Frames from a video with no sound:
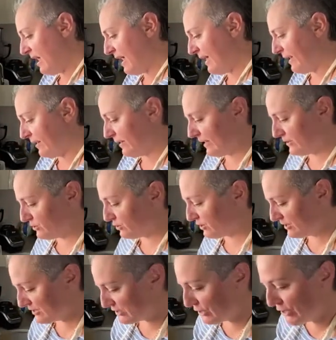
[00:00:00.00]
And
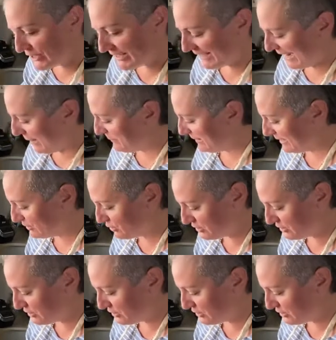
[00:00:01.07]
she's looking at me and she